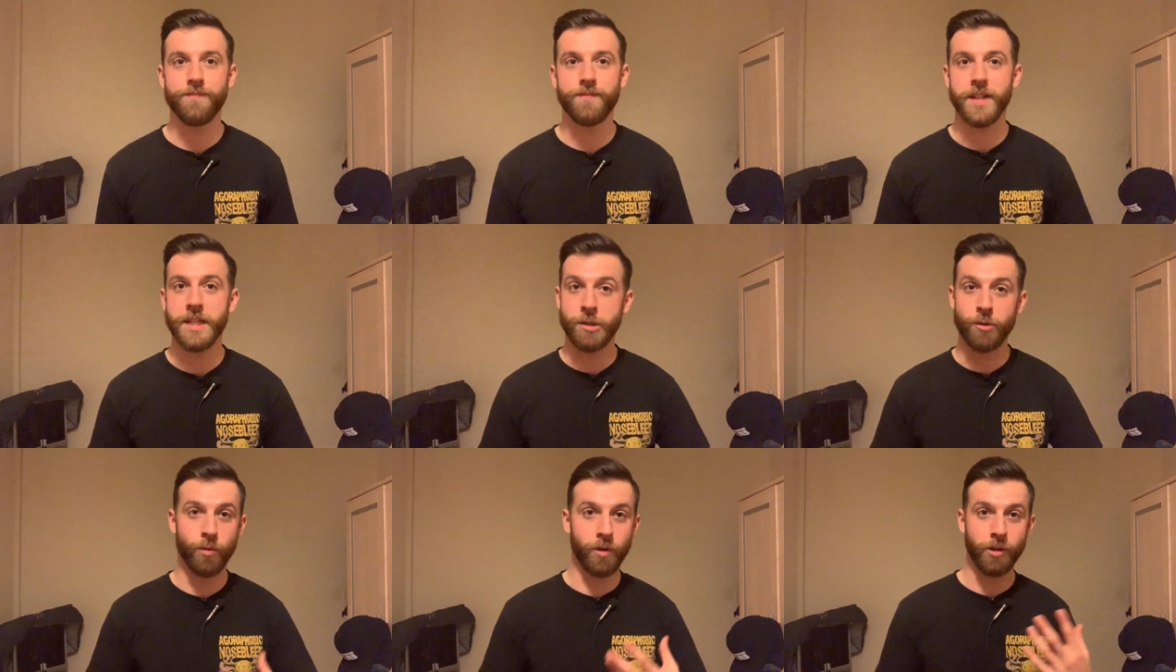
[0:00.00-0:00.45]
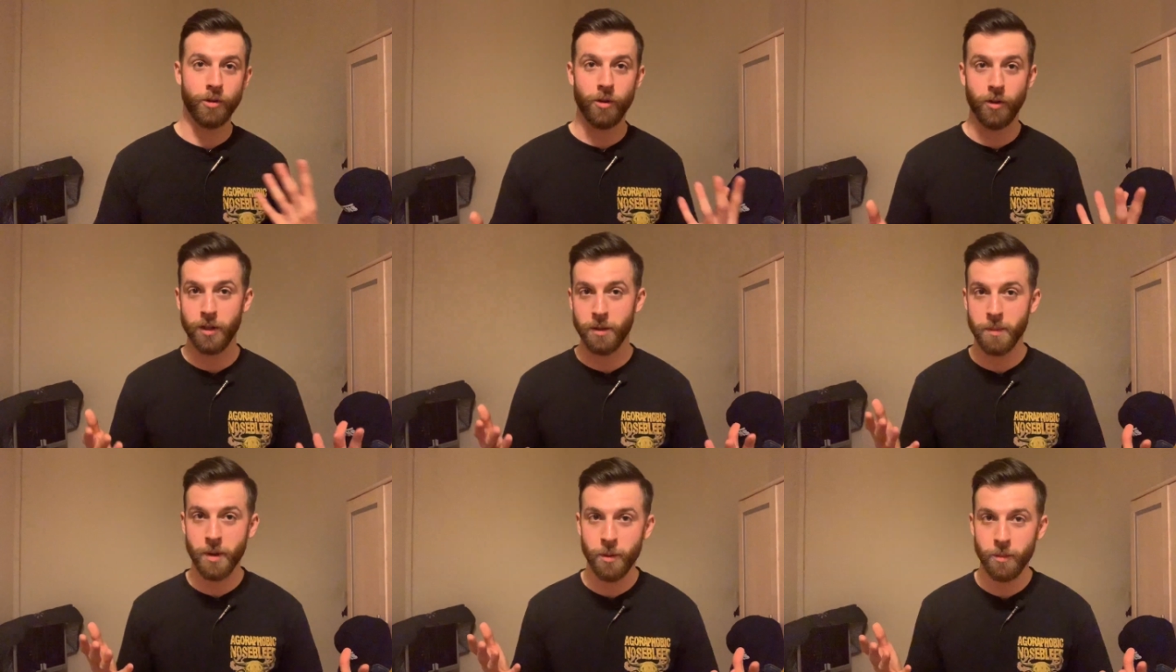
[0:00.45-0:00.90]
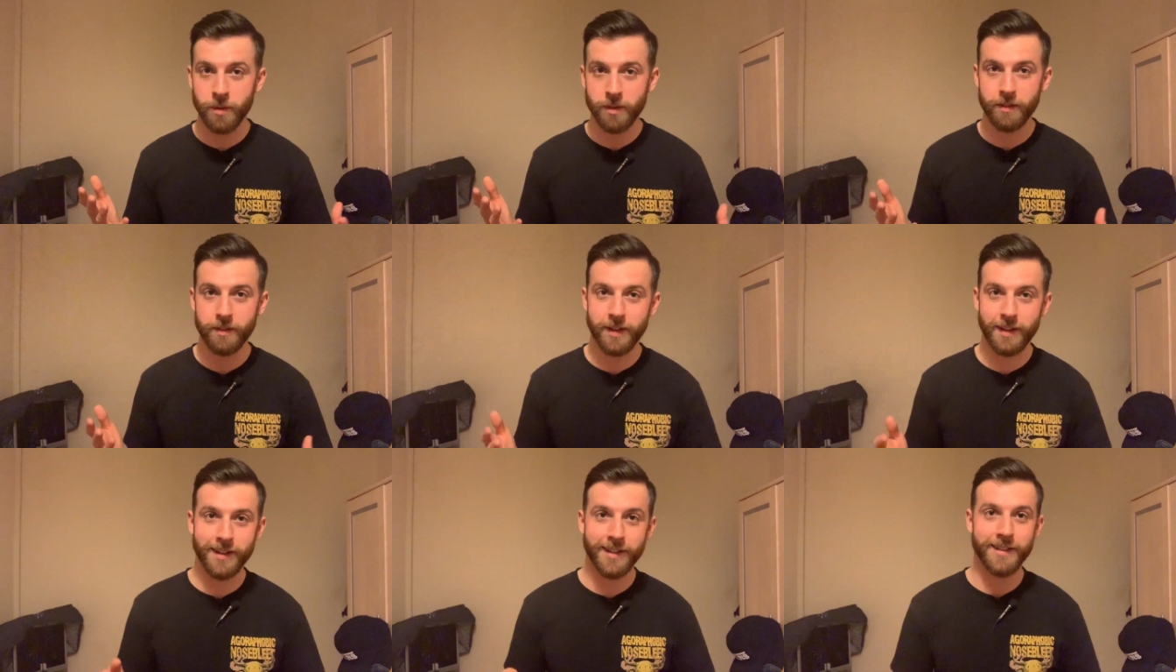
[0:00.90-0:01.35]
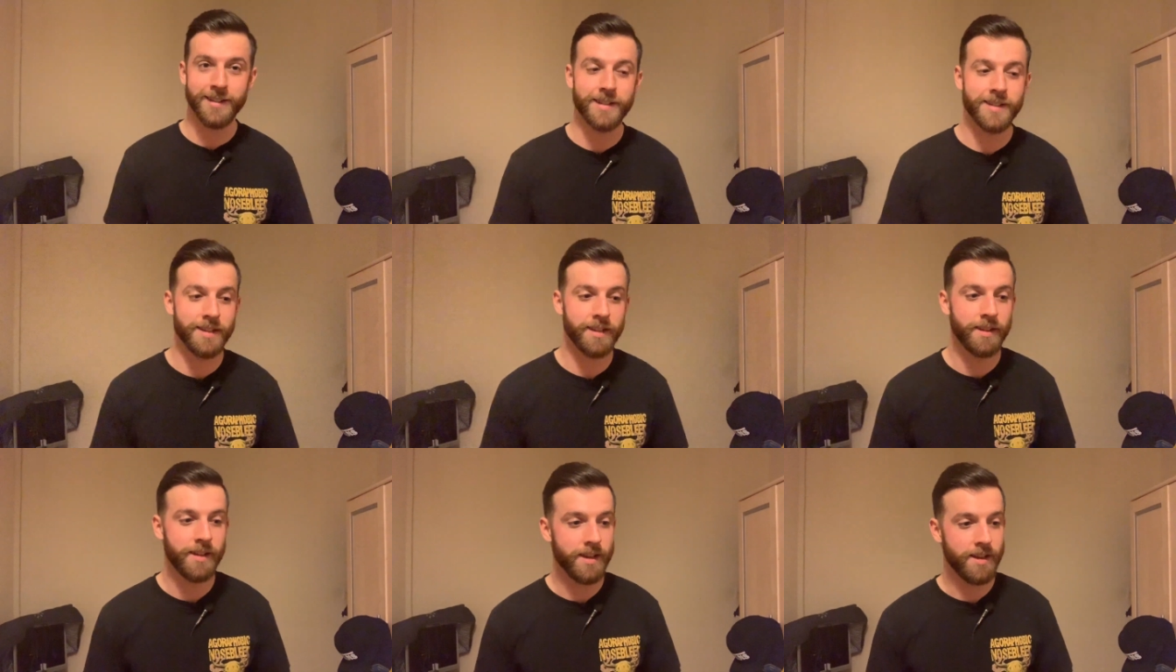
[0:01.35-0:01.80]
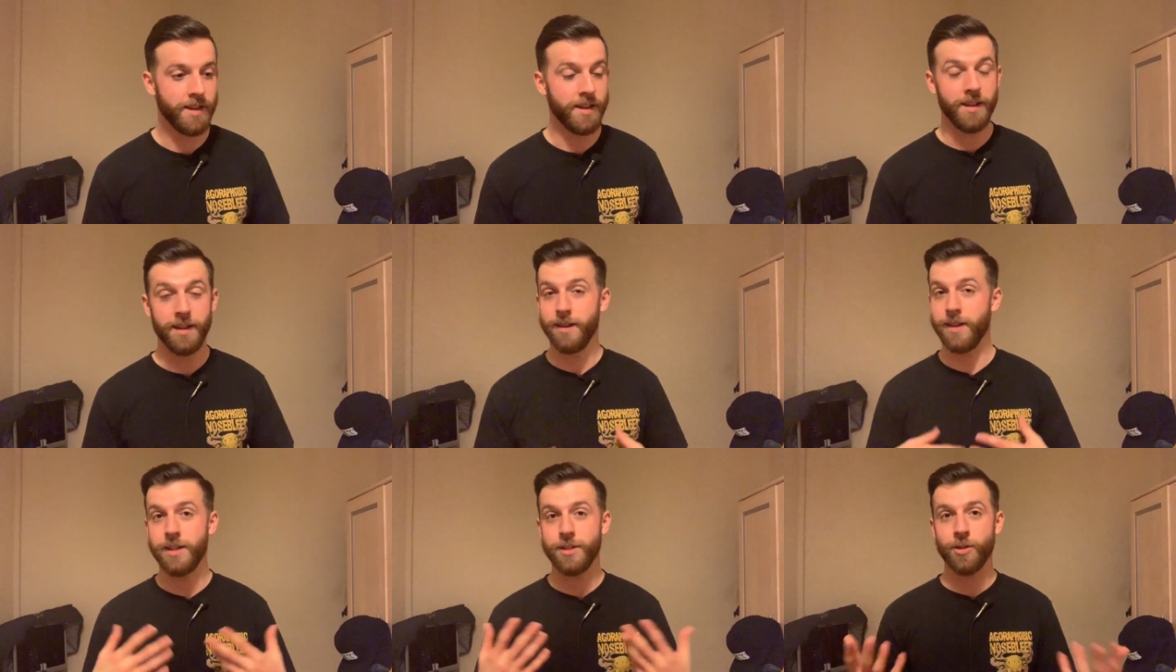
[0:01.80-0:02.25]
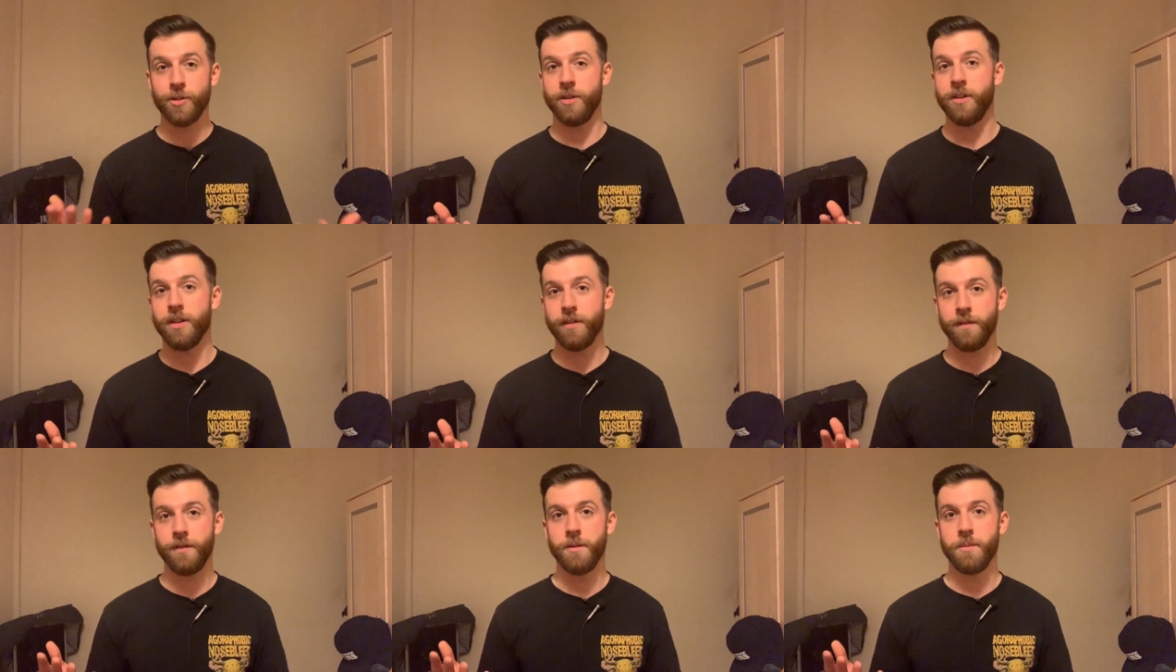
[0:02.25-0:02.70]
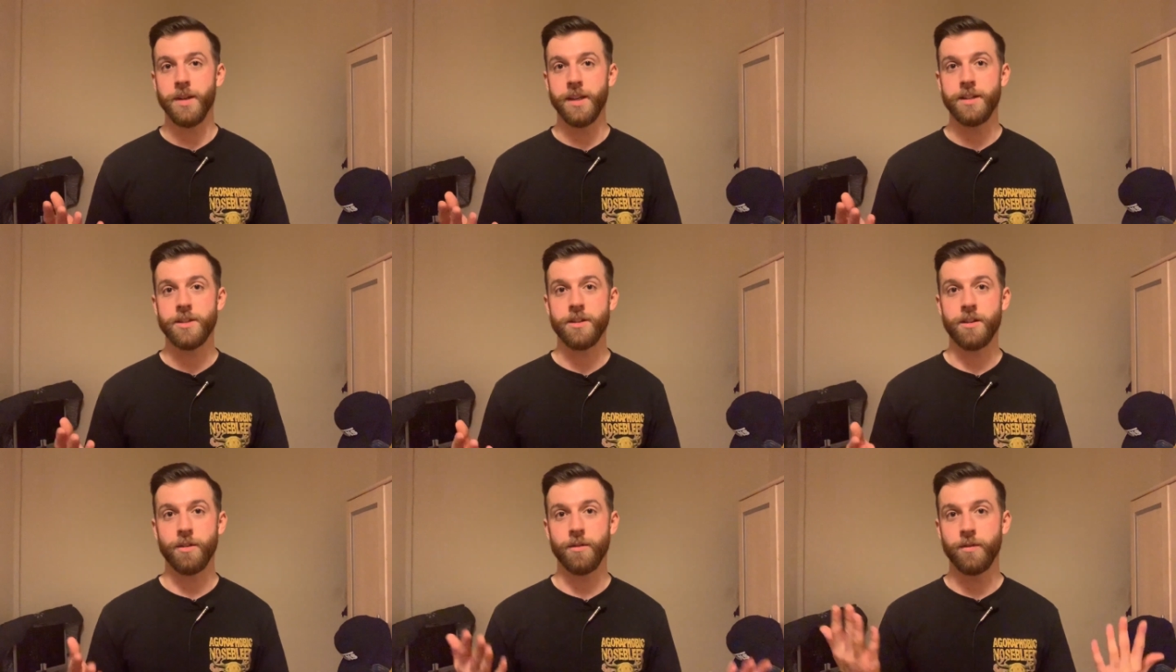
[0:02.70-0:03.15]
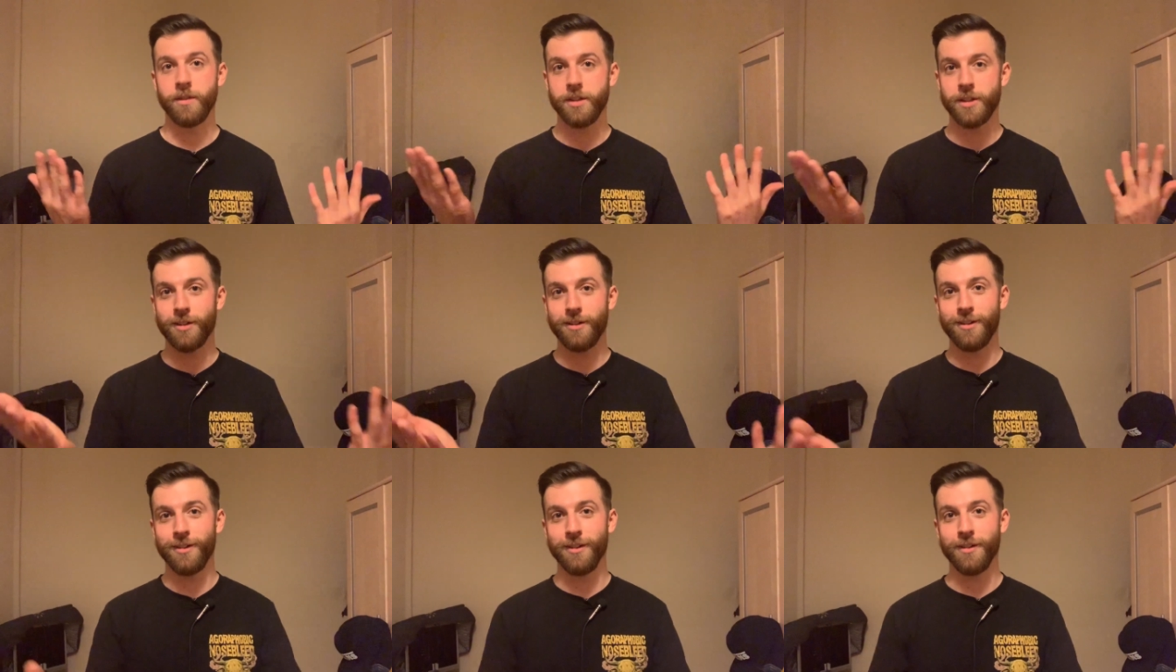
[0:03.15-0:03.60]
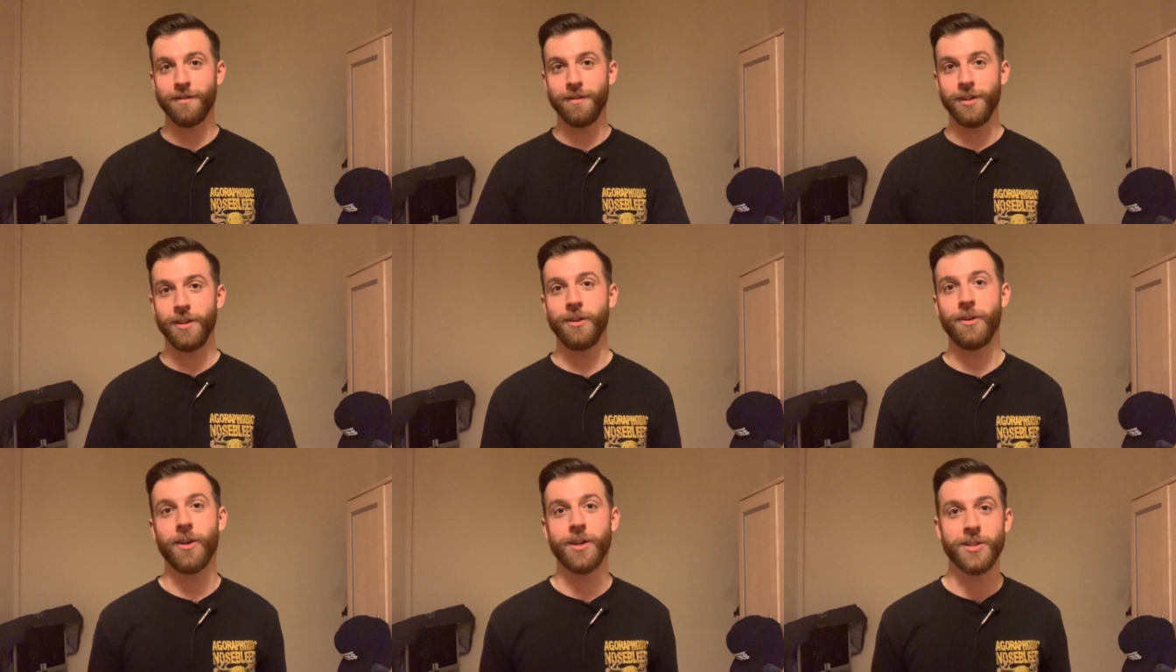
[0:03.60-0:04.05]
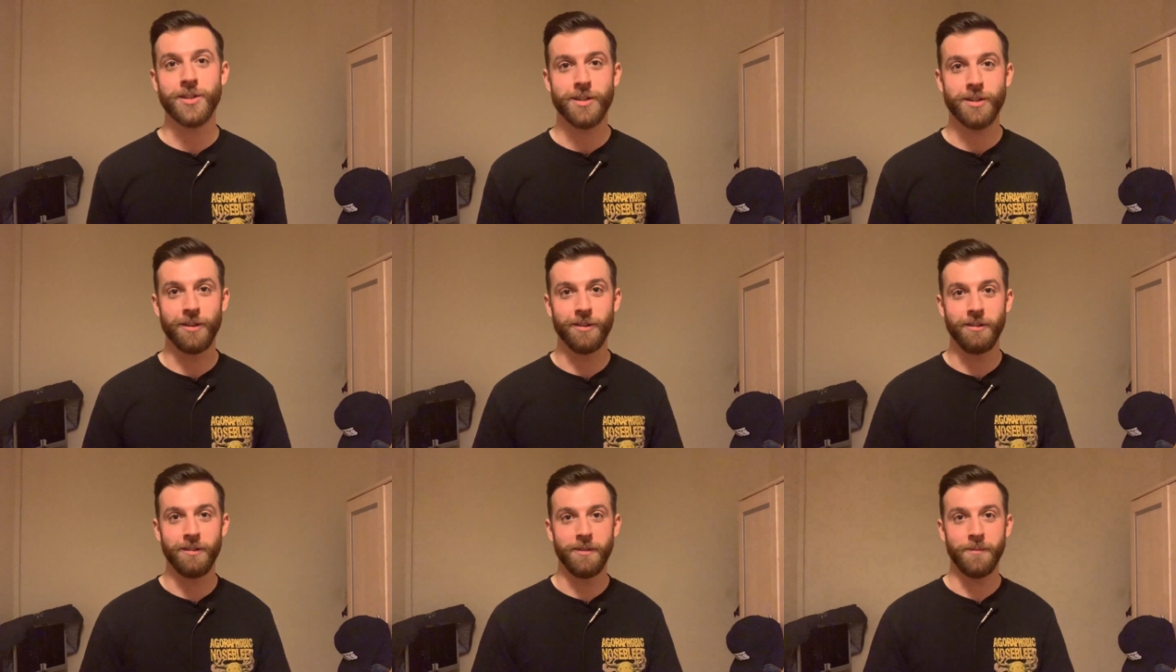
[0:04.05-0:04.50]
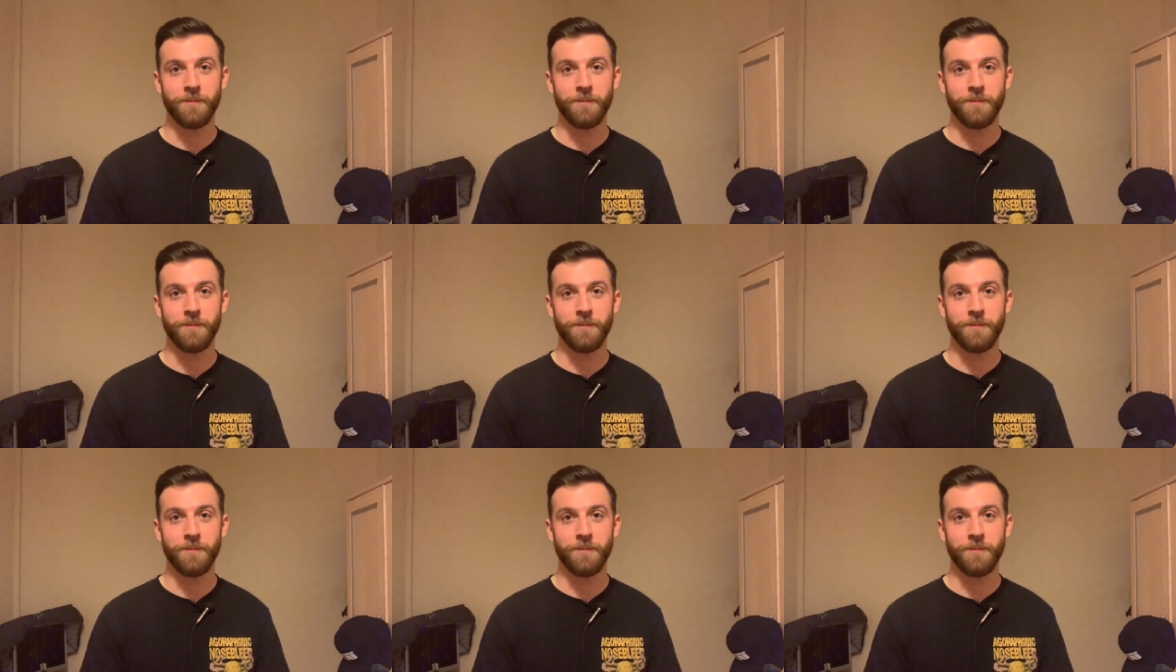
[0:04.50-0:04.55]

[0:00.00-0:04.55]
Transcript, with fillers: it's all I've got at the moment and it's good enough for me. So hopefully it's good enough for you guys too.